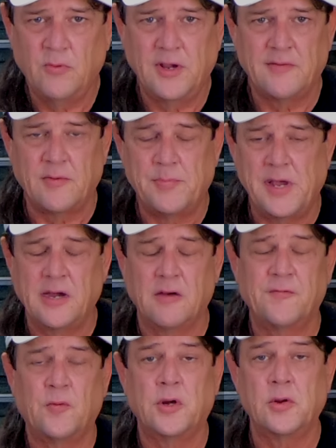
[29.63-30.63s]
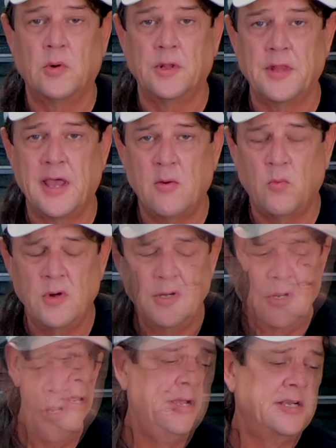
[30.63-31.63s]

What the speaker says: We have a banger for you on that one